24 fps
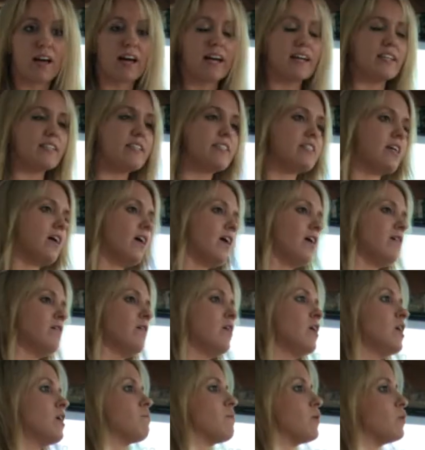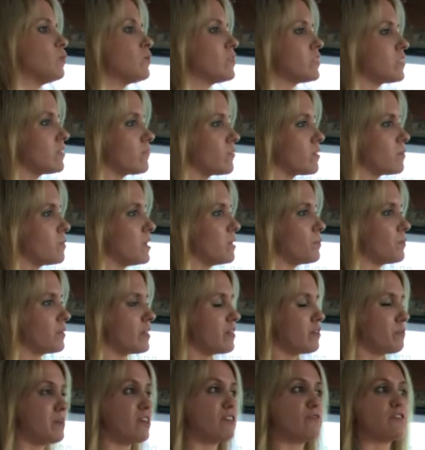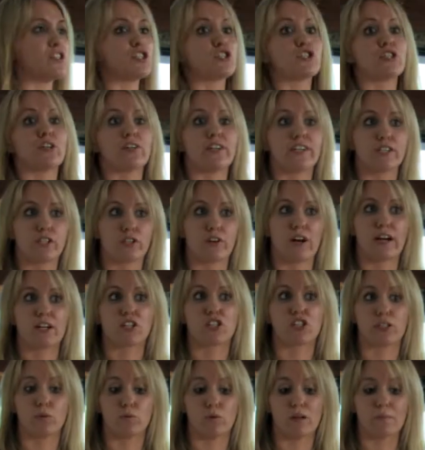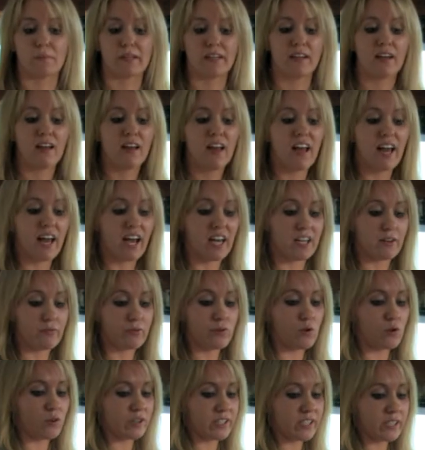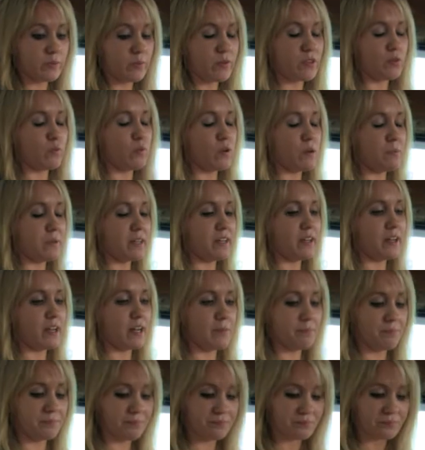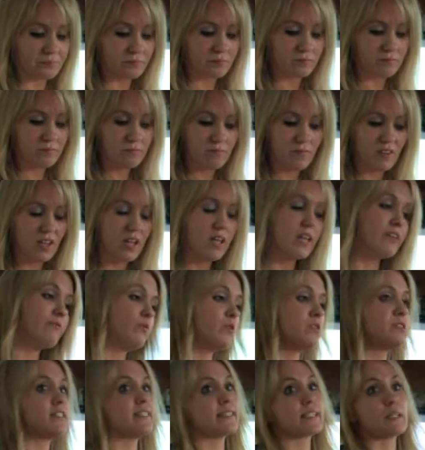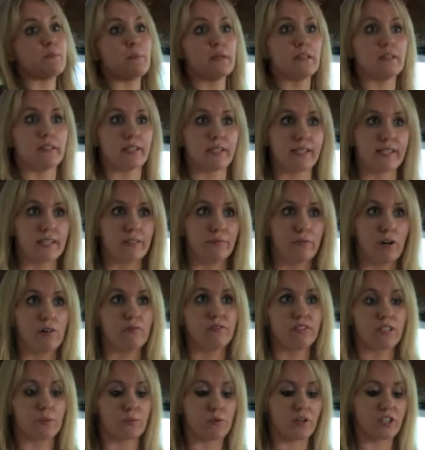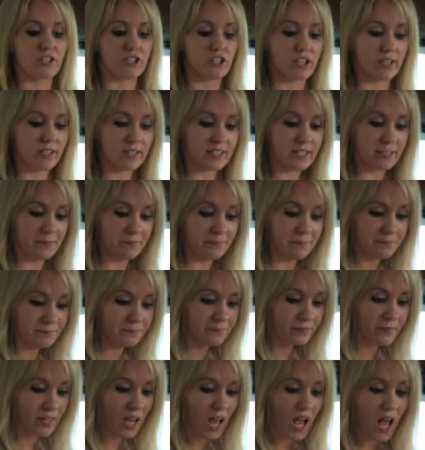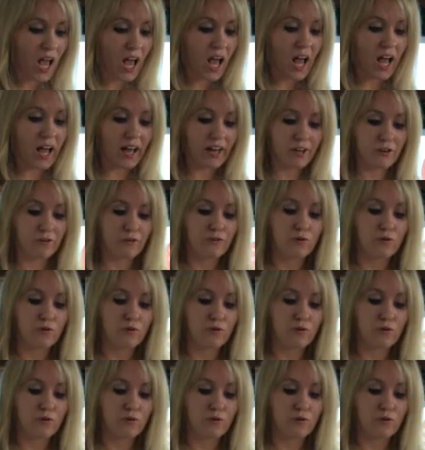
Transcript: and most of the people, the beneficiaries, are actually women. And of course, with the women with disabilities involved in the project. And